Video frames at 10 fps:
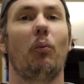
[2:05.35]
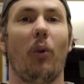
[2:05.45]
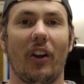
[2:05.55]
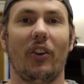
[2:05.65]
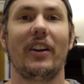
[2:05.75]

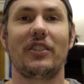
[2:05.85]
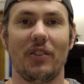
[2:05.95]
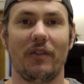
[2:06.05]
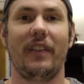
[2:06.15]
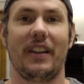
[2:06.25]
We're going
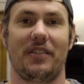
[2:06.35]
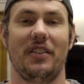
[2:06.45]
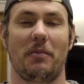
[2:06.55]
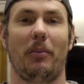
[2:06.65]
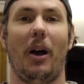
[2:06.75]
to fix
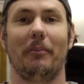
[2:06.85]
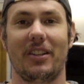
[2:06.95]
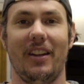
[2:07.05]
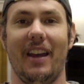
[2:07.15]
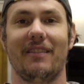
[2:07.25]
this problem
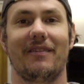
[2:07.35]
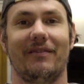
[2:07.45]
today.